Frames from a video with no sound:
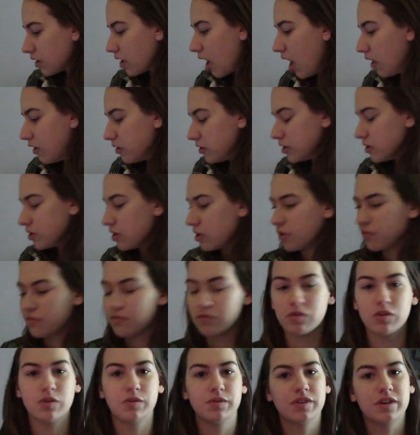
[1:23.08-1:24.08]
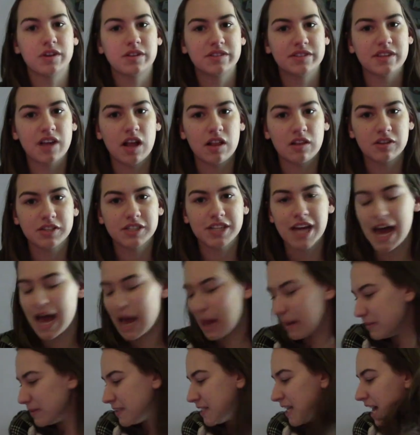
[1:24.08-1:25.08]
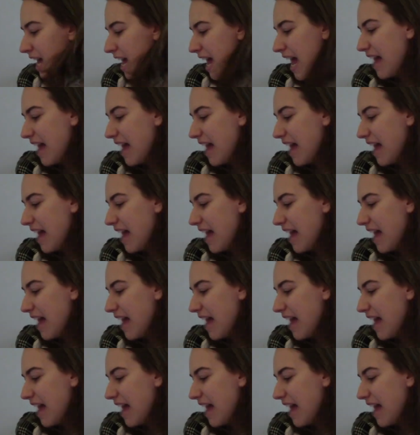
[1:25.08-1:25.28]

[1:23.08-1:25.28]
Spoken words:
colors are for the color tabs,